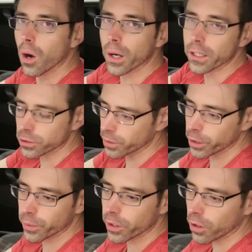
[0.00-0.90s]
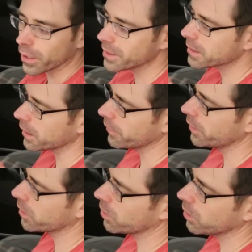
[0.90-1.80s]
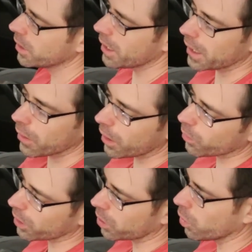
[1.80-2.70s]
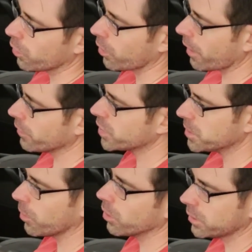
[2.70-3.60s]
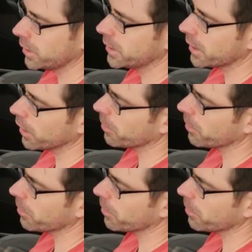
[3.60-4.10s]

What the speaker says: Okay, so here we are inside the vehicle. Now I don't want to go over every small detail